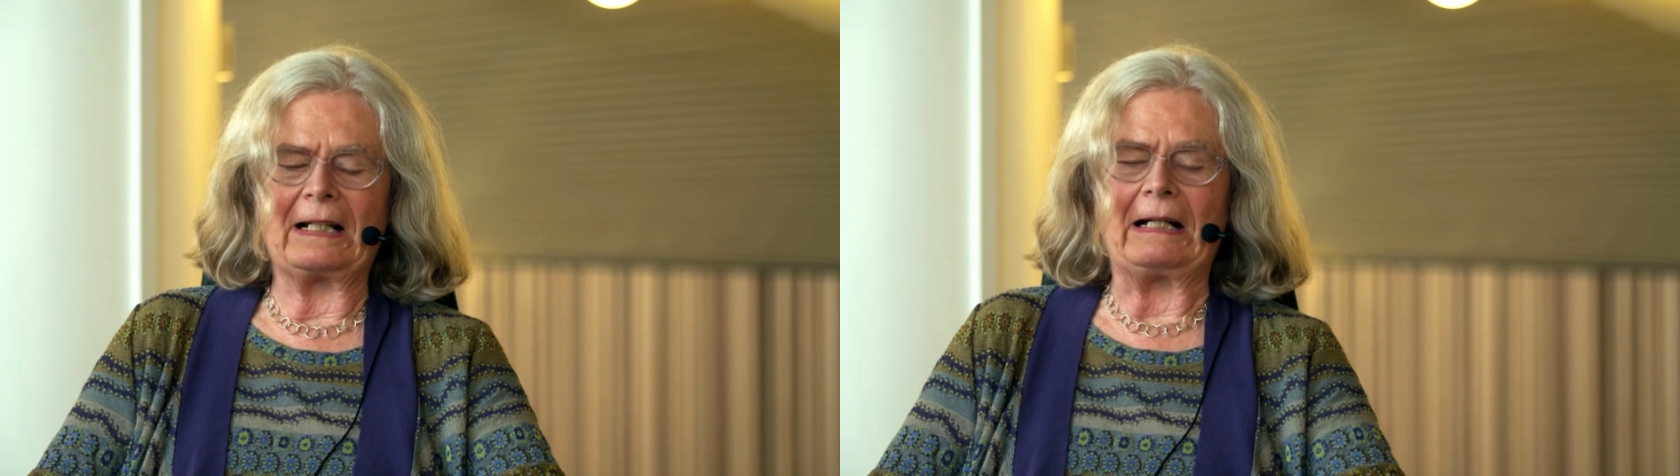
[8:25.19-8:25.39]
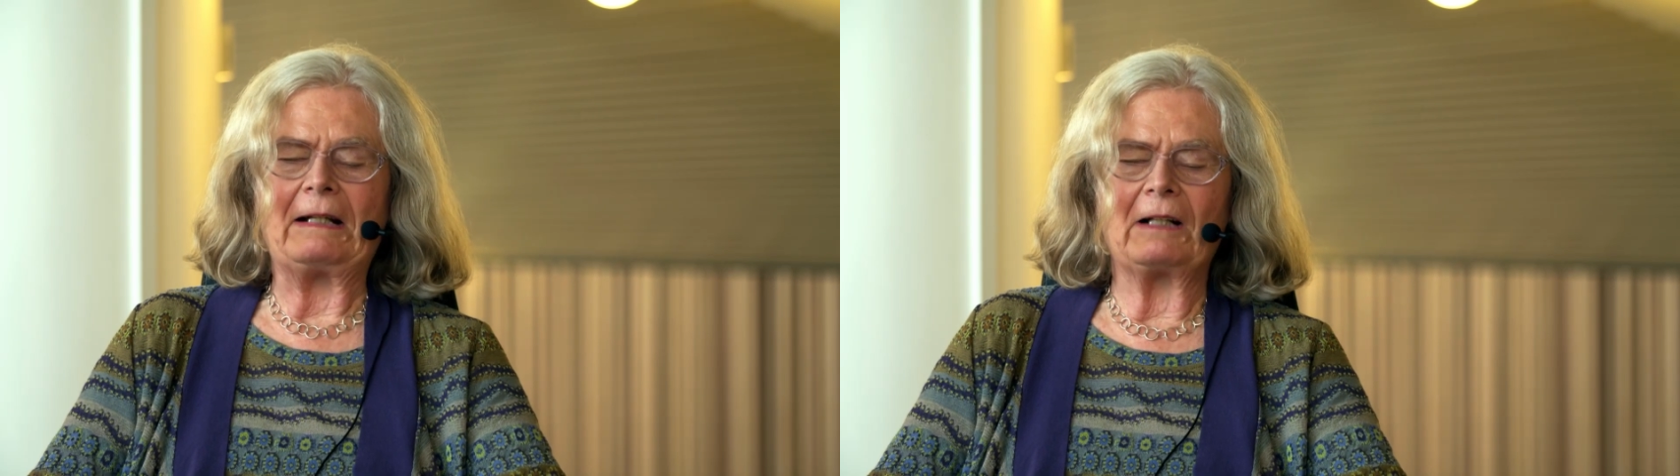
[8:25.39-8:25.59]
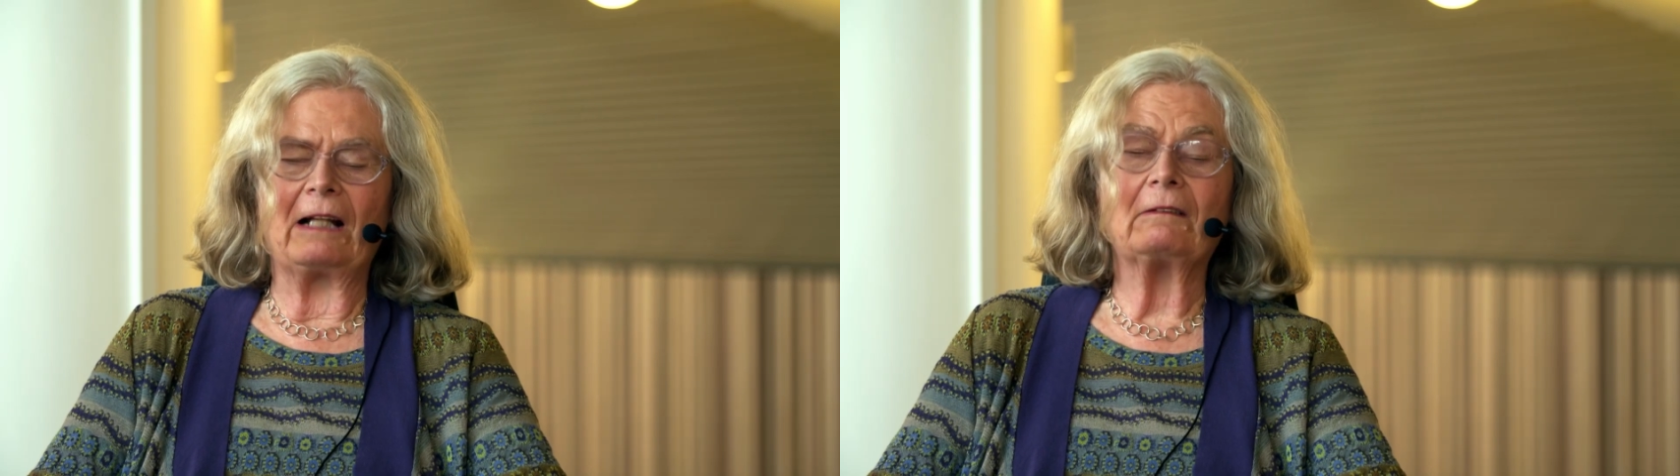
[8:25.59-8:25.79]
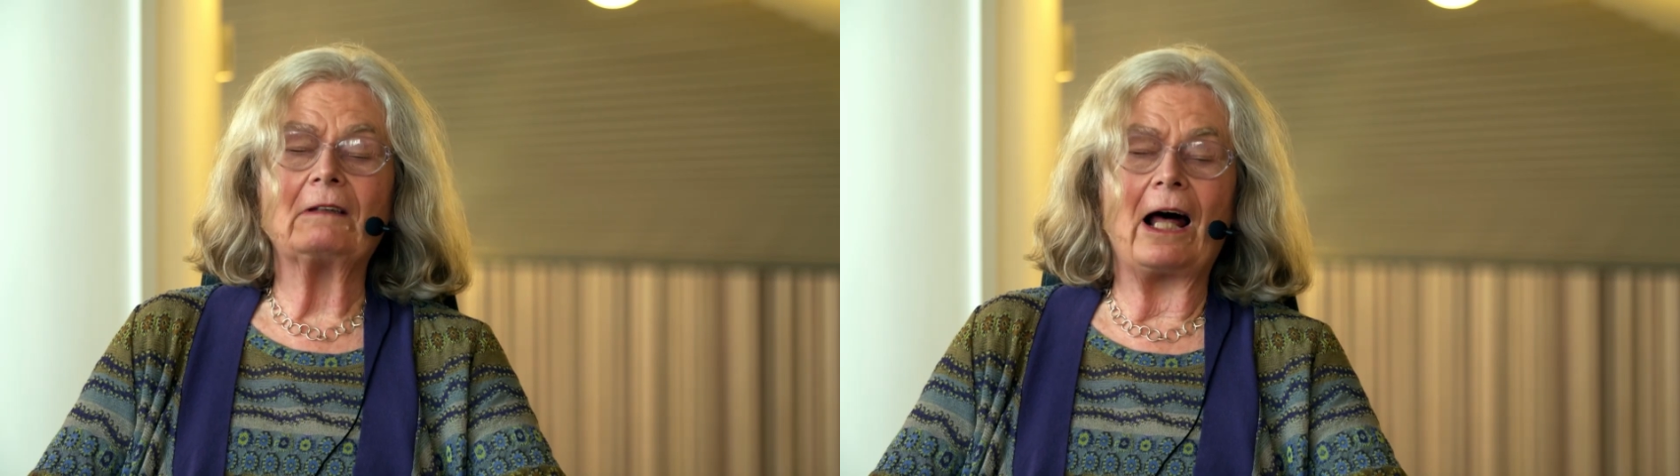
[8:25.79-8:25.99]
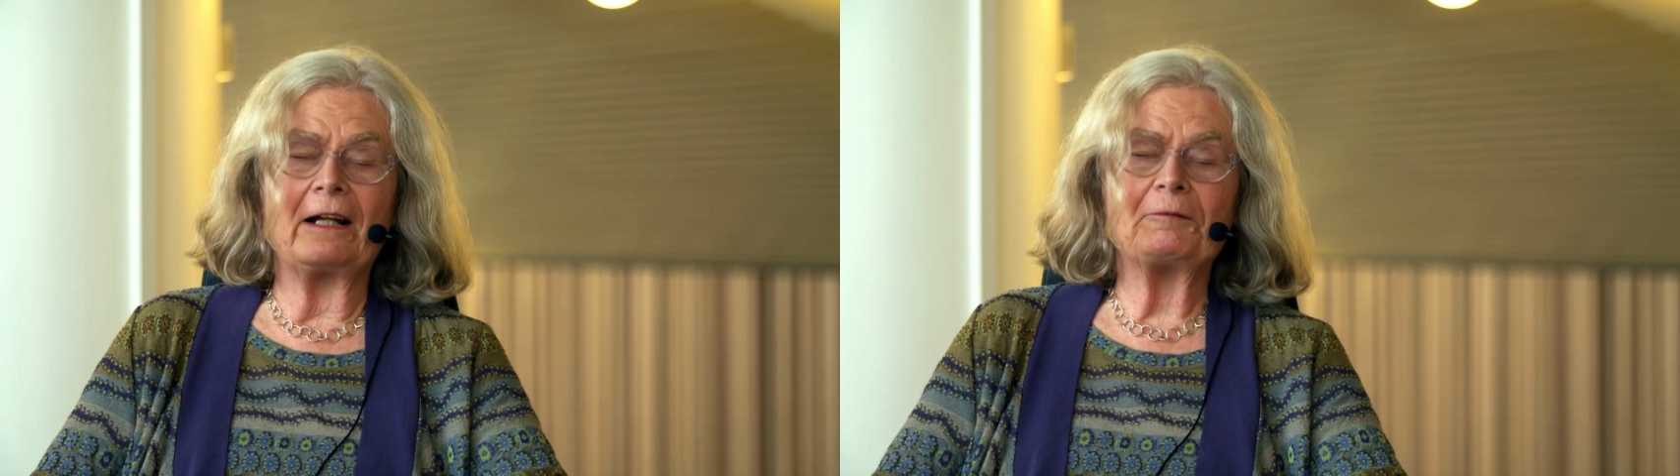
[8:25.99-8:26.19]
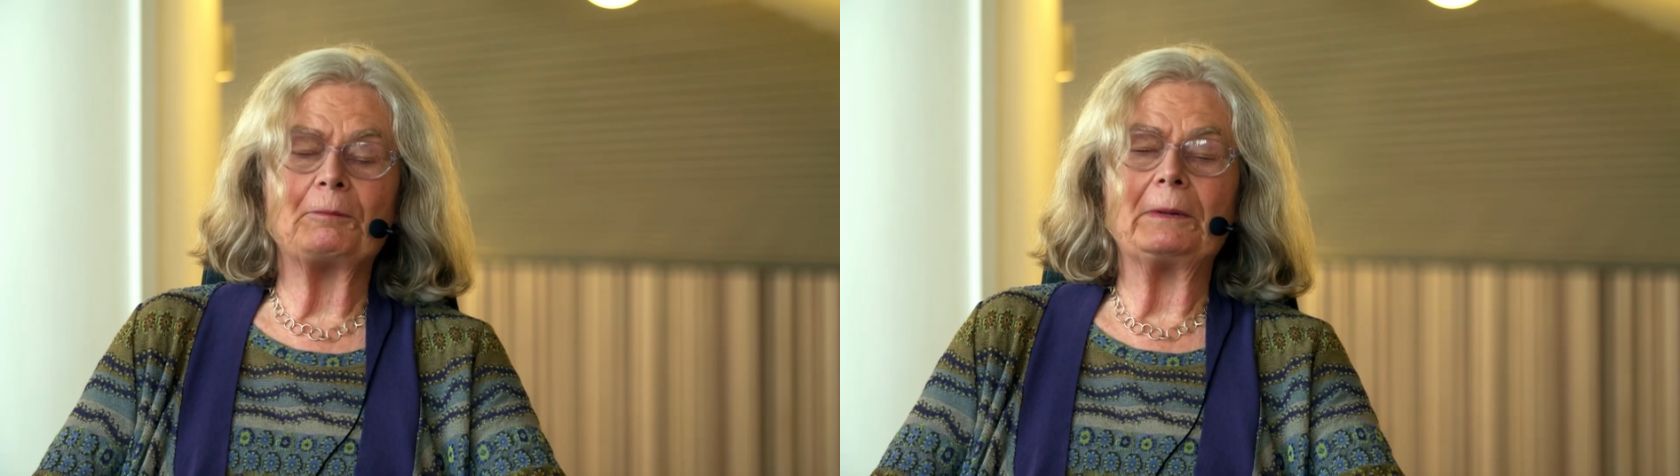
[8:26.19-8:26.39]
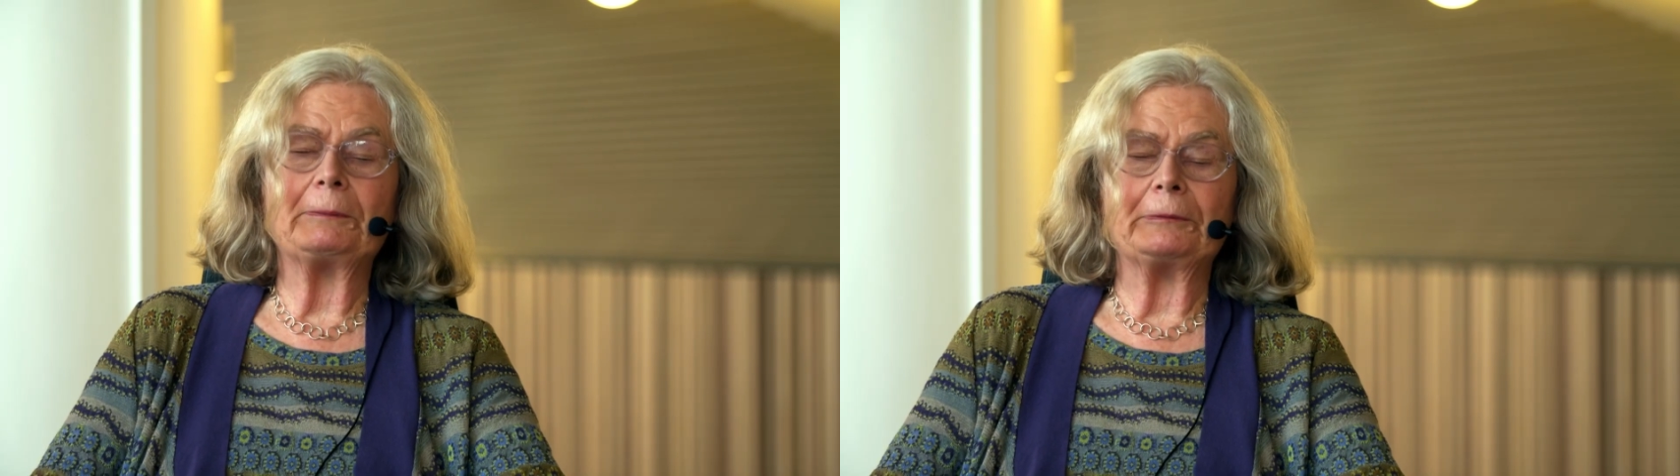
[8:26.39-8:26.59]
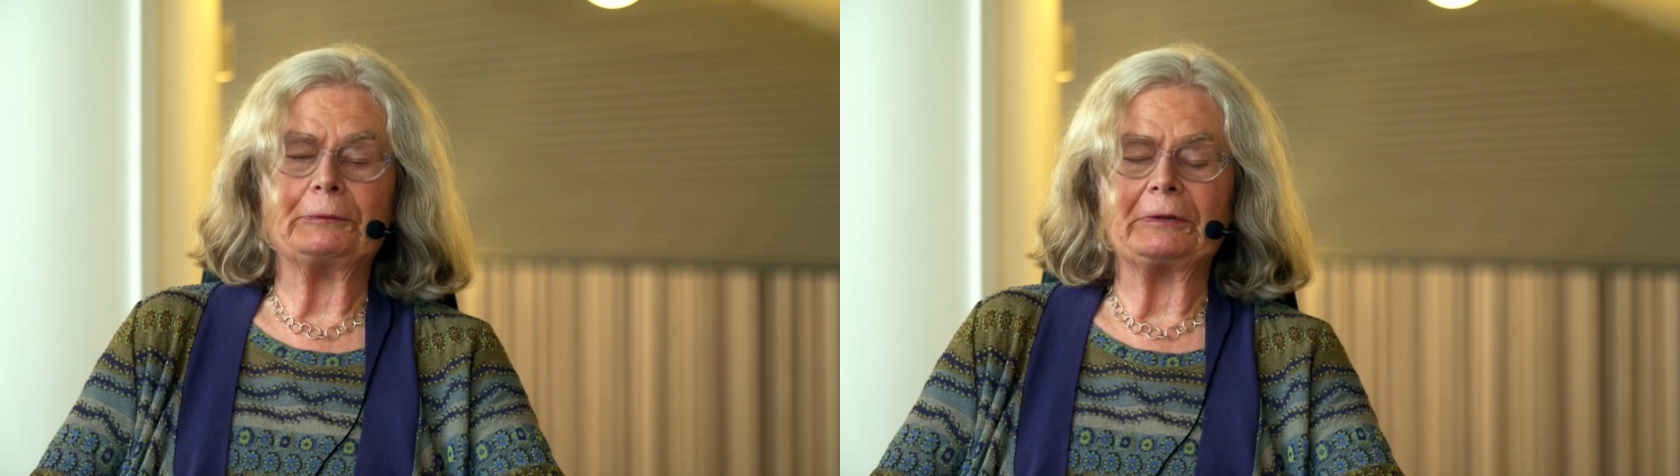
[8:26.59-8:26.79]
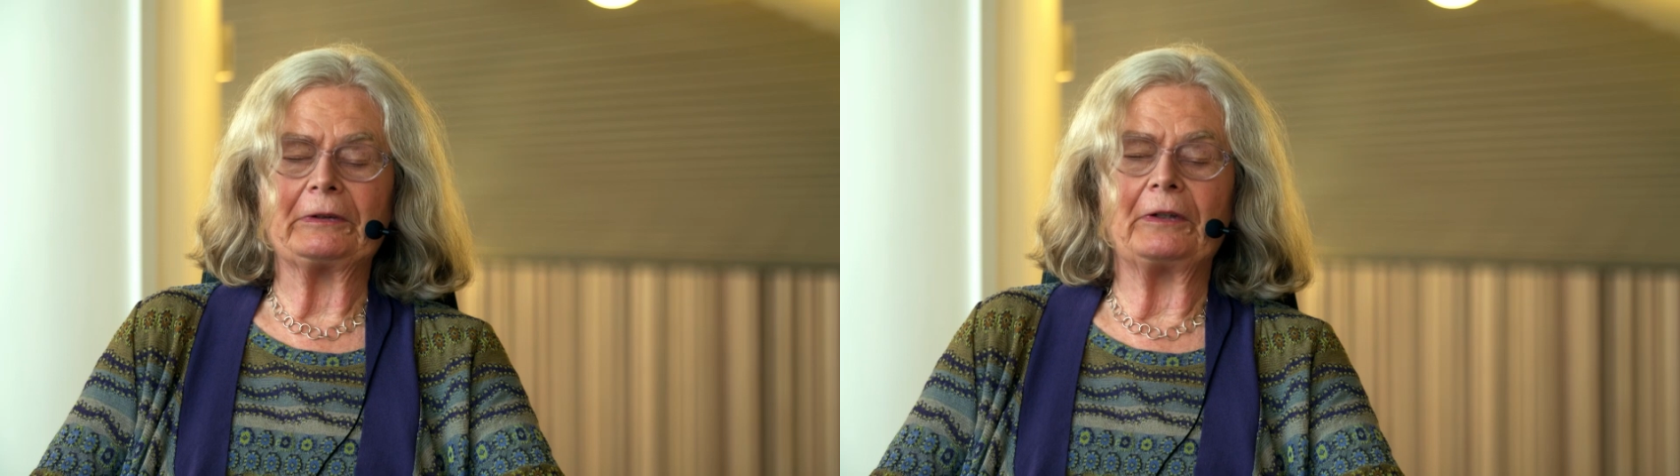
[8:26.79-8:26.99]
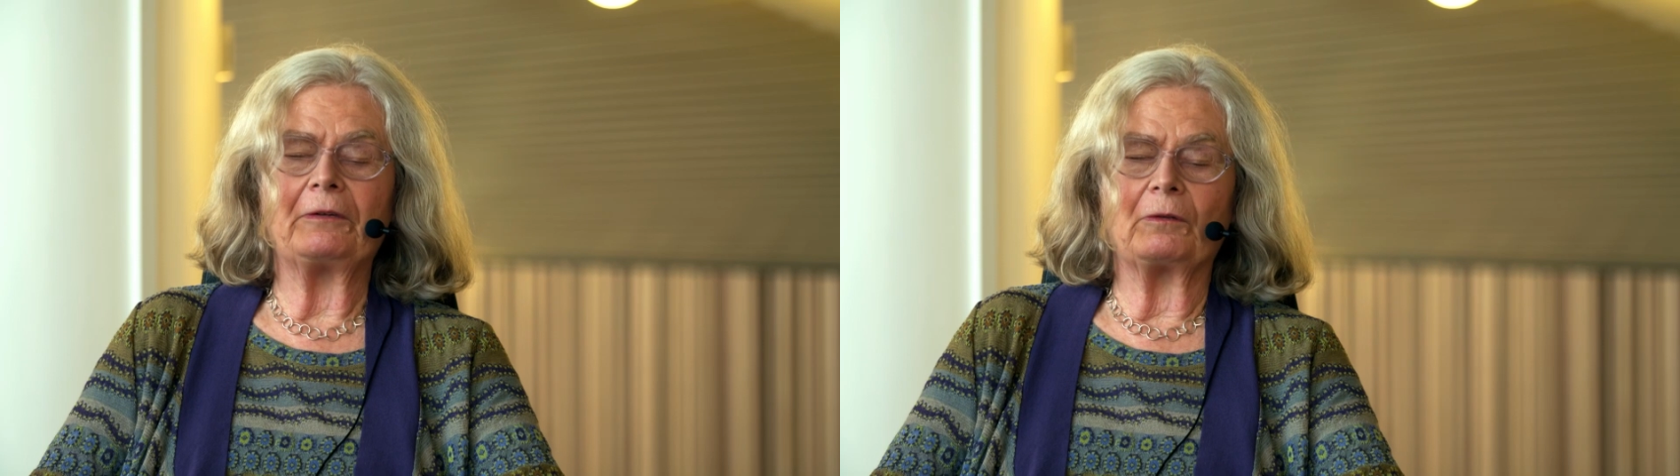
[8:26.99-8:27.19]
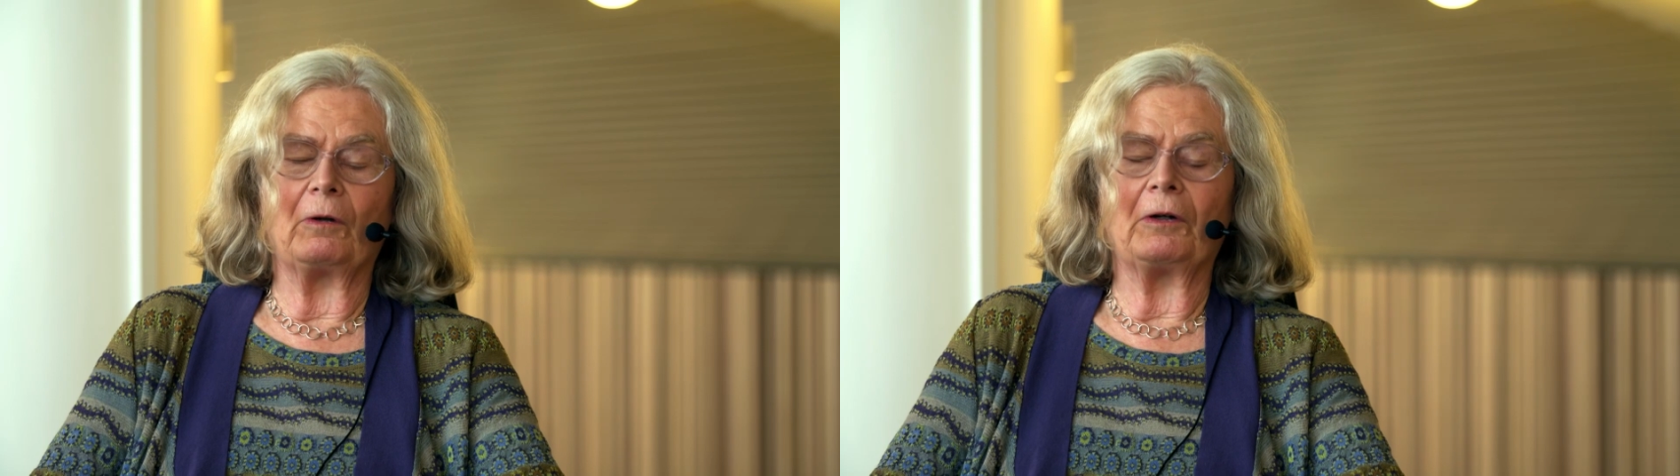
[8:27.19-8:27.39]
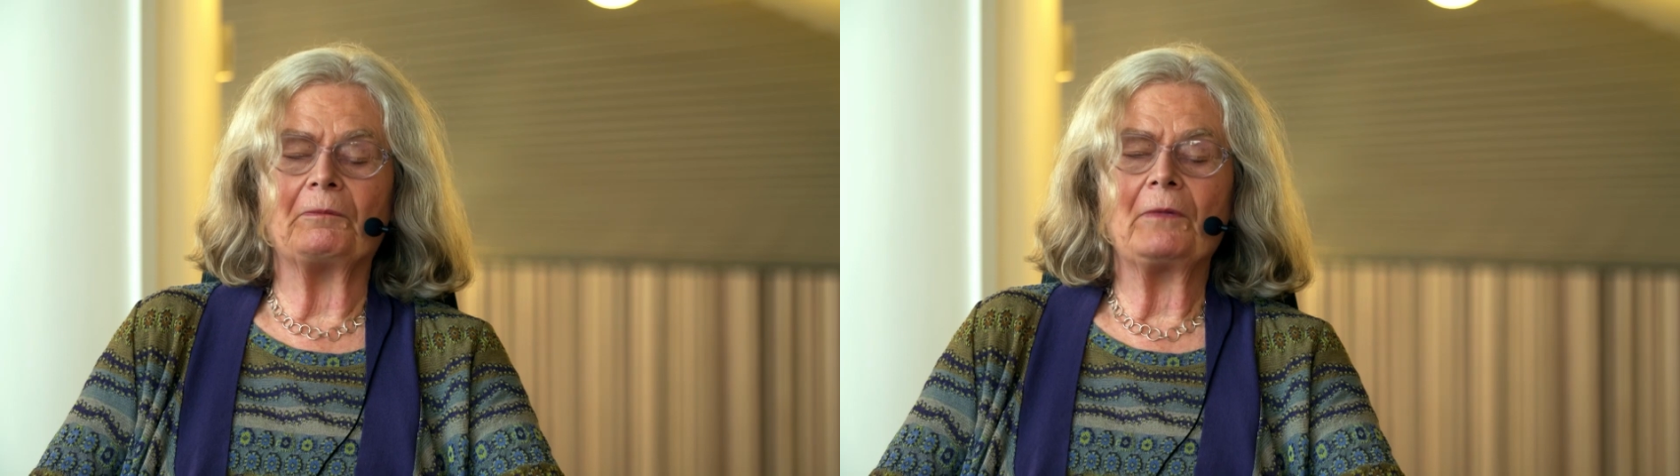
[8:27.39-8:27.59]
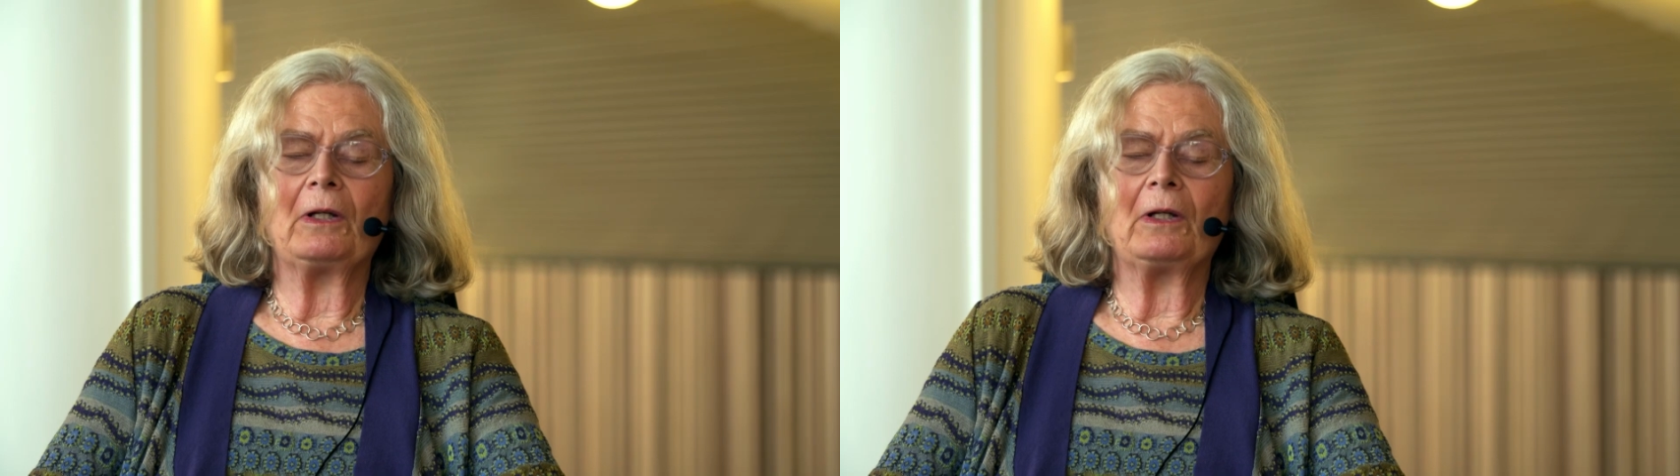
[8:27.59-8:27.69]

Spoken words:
that a lot of people really thought